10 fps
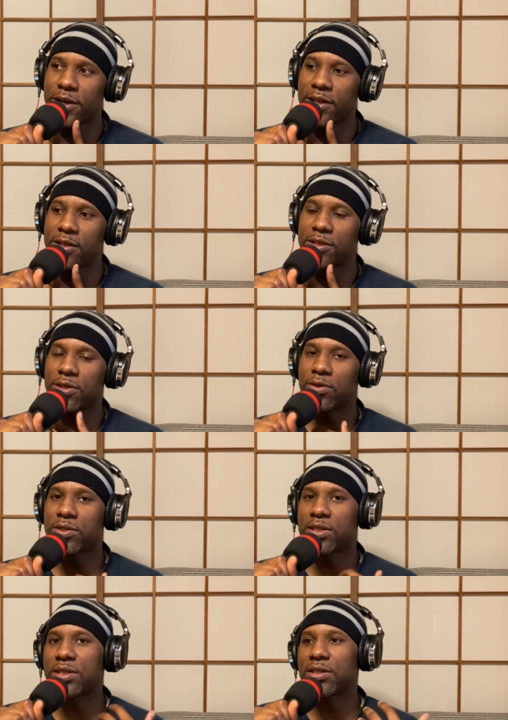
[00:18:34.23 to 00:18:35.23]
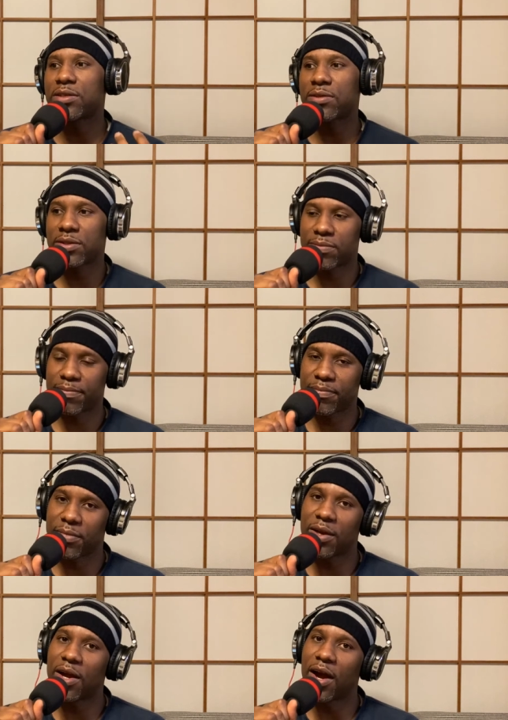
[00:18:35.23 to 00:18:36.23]
And so she's
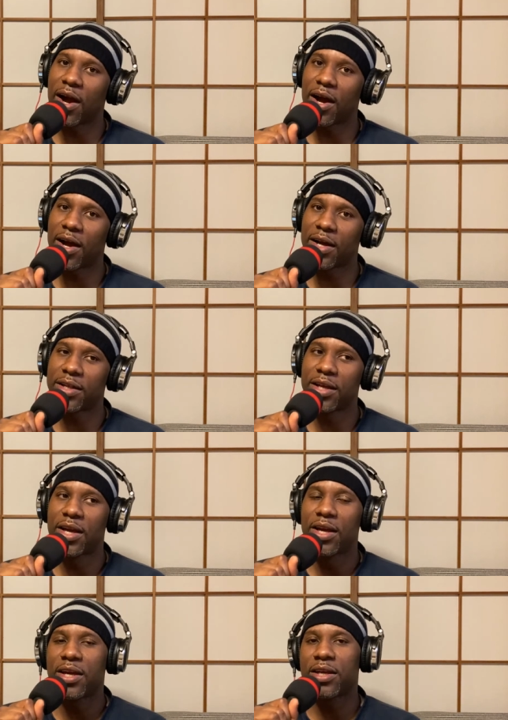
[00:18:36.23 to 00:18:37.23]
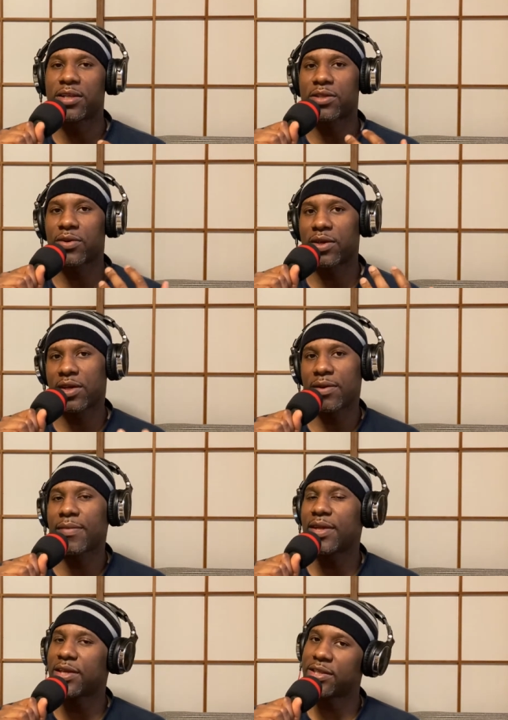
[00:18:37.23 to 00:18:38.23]
gone, and so him
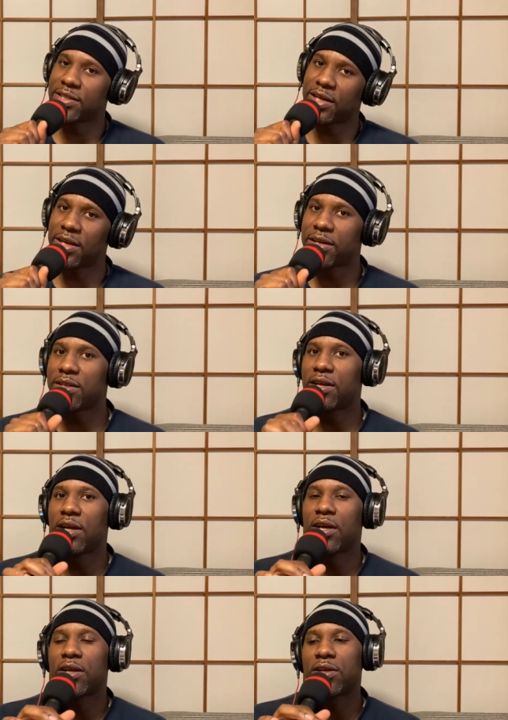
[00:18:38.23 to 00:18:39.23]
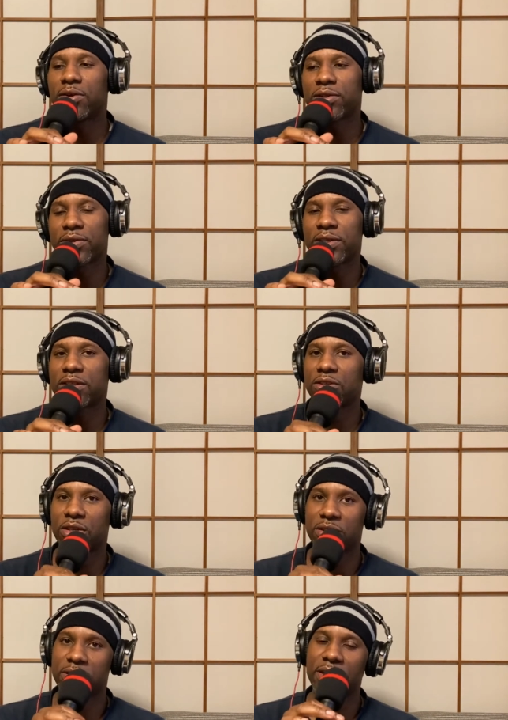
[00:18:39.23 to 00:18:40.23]
and his son, so
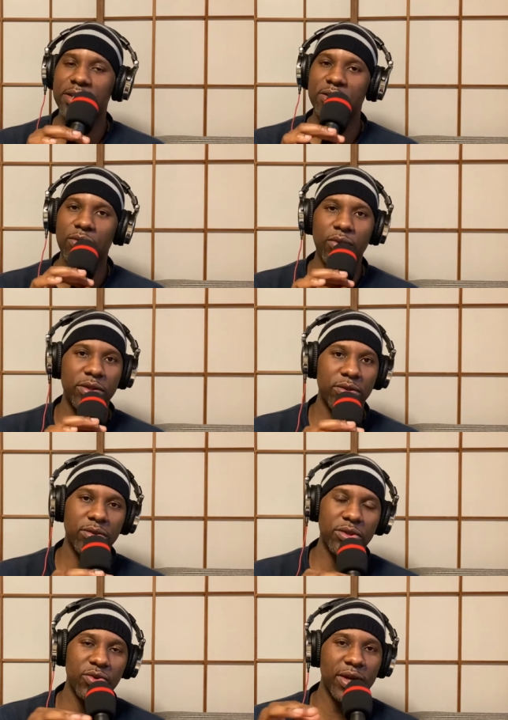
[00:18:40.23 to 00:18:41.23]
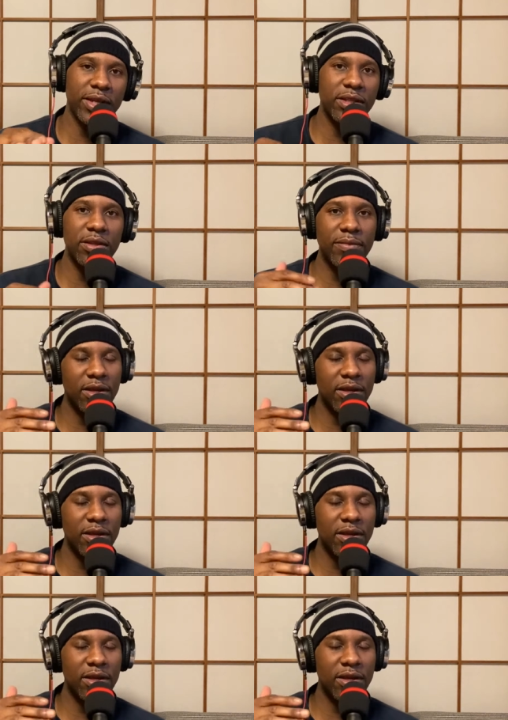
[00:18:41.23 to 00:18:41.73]
his son is going through the training to